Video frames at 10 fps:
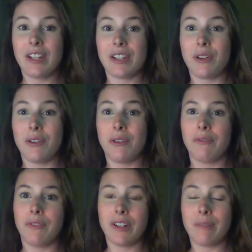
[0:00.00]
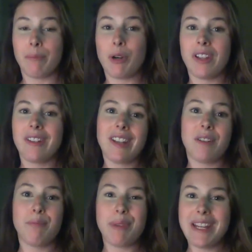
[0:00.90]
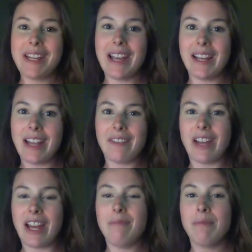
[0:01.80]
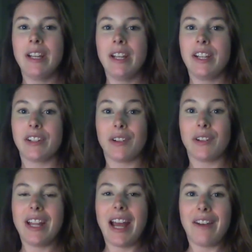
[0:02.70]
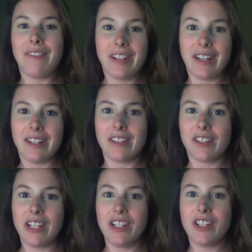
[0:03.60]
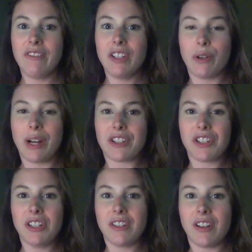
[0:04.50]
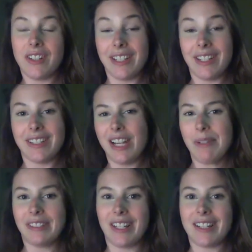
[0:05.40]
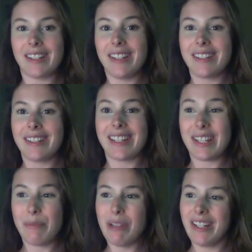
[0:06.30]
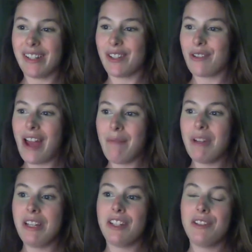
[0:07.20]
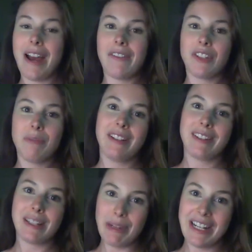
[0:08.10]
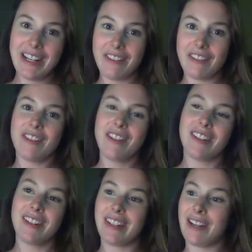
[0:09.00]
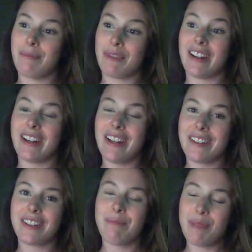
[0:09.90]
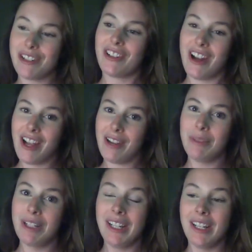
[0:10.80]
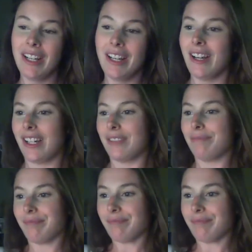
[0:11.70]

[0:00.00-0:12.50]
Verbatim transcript: So for both Exam P and FM, you're going to have to answer each of your questions on the exam in less than 6 minutes. So that means you have to be speeding through these exams. There isn't much time.